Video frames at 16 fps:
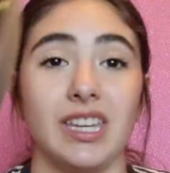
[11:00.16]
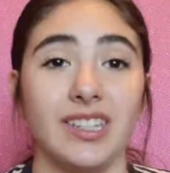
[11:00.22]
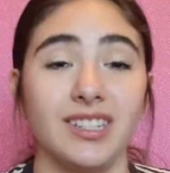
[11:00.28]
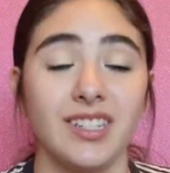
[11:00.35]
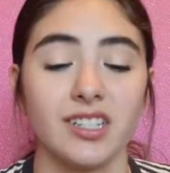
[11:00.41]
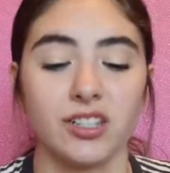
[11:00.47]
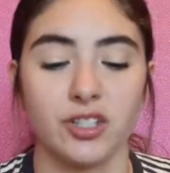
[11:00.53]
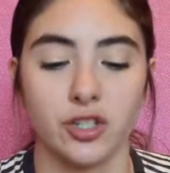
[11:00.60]

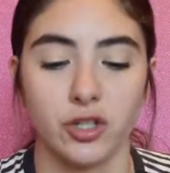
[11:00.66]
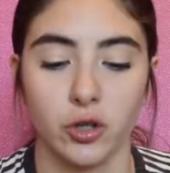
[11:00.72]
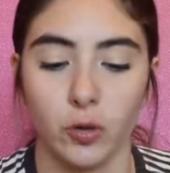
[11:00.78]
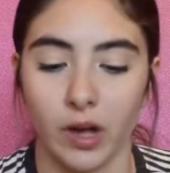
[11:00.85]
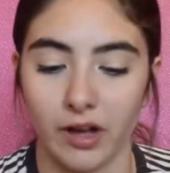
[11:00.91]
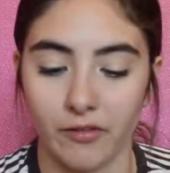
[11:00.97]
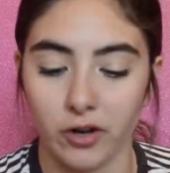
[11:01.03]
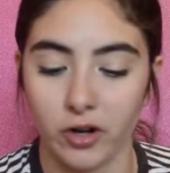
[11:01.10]
easiest shoe
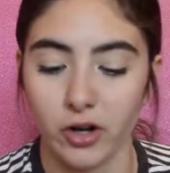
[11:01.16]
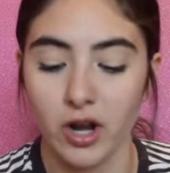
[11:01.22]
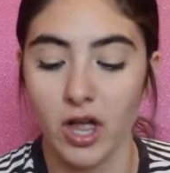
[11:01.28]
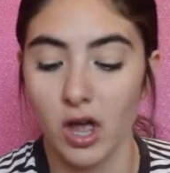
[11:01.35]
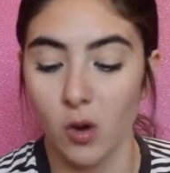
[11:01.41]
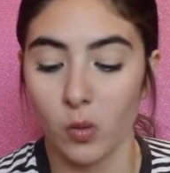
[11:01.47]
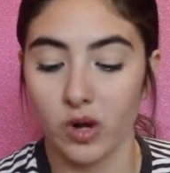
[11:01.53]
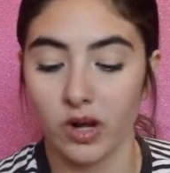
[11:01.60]
ever.
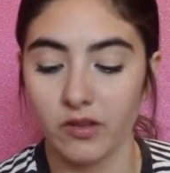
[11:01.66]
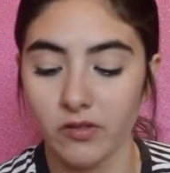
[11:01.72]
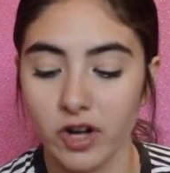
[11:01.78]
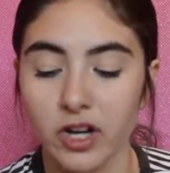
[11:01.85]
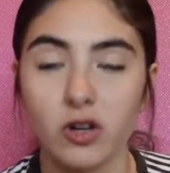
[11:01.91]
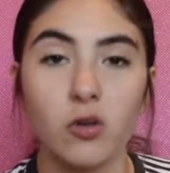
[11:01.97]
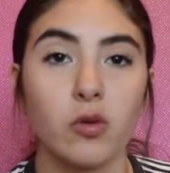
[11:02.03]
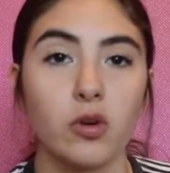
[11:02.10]
Whenever
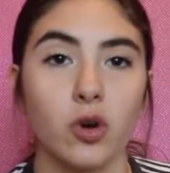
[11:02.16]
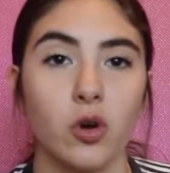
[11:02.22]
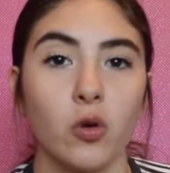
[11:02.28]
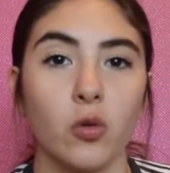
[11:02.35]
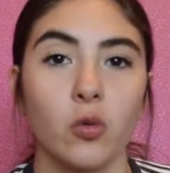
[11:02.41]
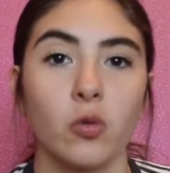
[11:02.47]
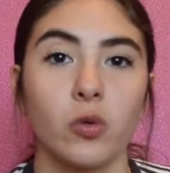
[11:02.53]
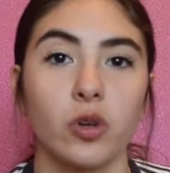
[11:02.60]
I don't
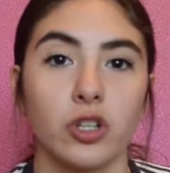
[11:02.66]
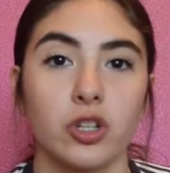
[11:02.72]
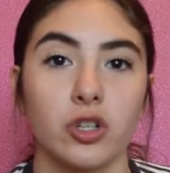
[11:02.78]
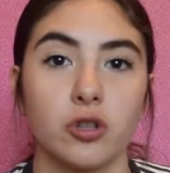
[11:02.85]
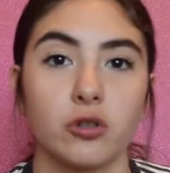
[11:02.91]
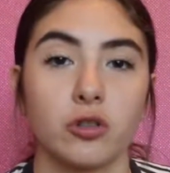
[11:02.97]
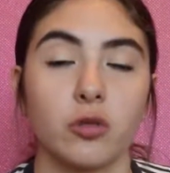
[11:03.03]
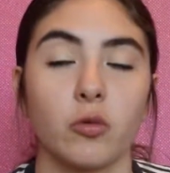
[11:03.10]
know which
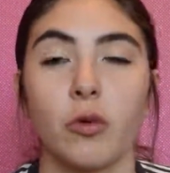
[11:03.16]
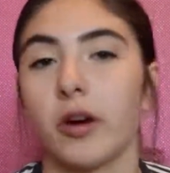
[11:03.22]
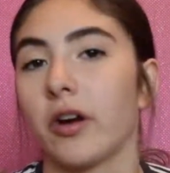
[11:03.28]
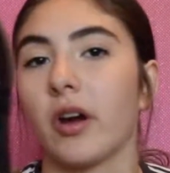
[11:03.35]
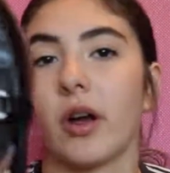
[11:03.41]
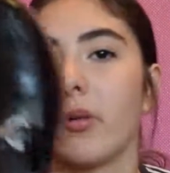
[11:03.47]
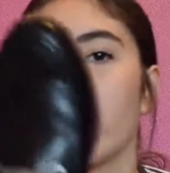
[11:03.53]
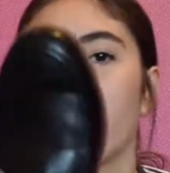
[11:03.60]
shoes to
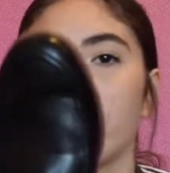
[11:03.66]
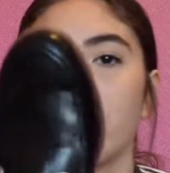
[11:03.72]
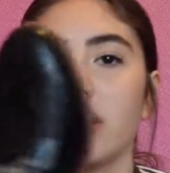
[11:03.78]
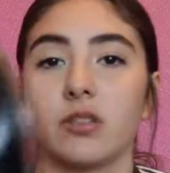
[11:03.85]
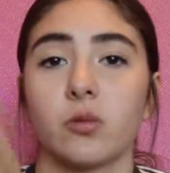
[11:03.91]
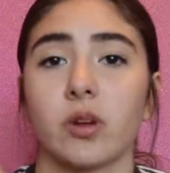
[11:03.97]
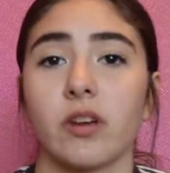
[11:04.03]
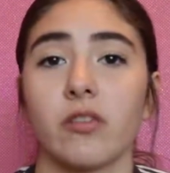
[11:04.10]
wear, I wear
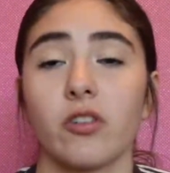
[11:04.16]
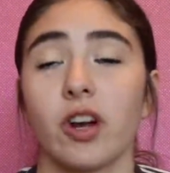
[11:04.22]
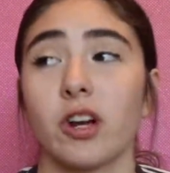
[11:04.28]
these. Whenever